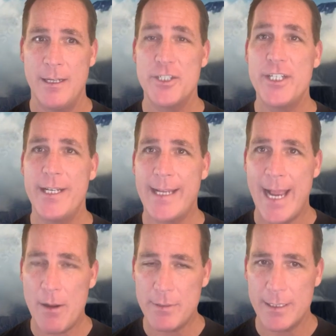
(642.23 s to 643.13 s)
She
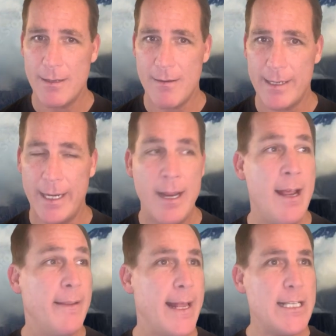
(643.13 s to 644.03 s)
counted on it.
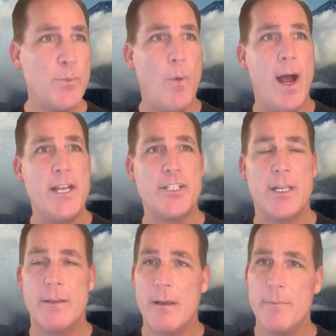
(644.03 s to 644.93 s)
That's why
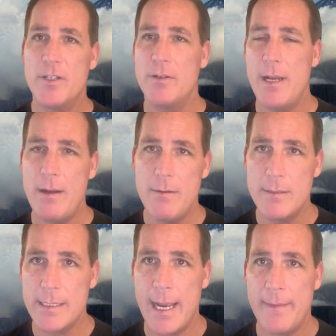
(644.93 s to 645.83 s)
she thumbed her
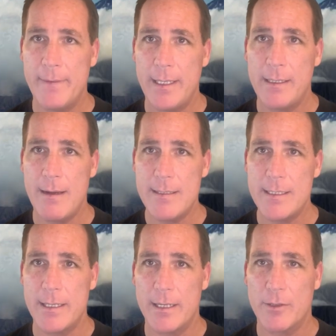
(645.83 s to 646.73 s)
nose at the
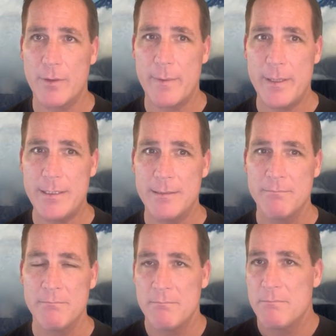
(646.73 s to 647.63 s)
custody agreement.
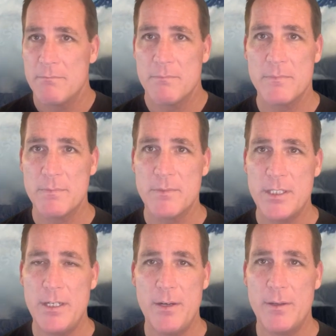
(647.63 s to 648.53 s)

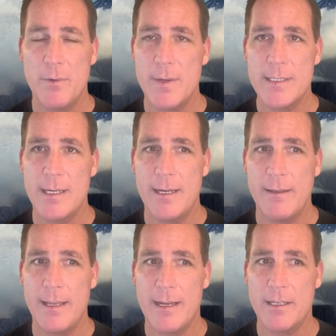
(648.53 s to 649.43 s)
She knew there wasn't
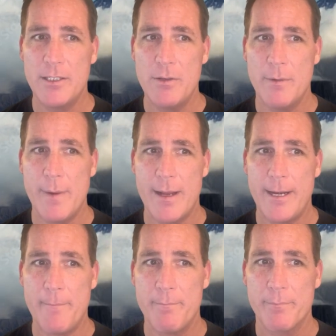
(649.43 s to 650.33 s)
anything I could do about
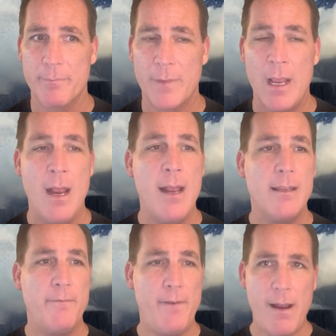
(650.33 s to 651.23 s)
it.
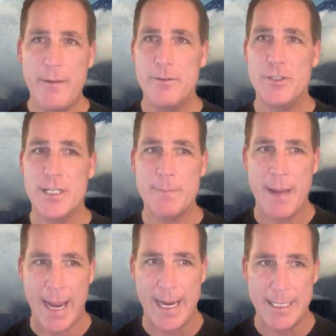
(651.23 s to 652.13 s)
The father just
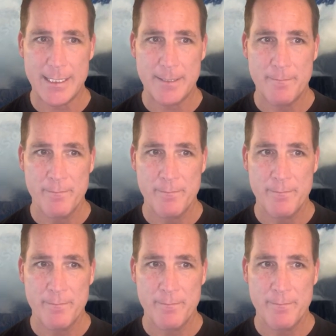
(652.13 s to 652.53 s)
pays.